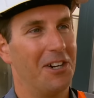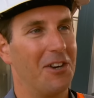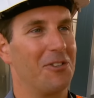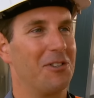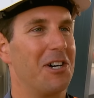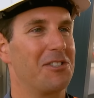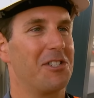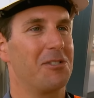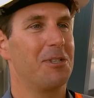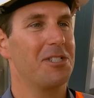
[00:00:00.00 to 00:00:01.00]
over the last
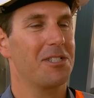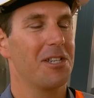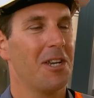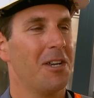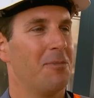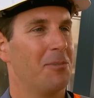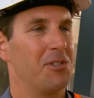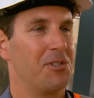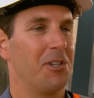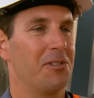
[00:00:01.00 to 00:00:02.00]
six months, but it
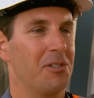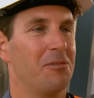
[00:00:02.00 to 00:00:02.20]
certainly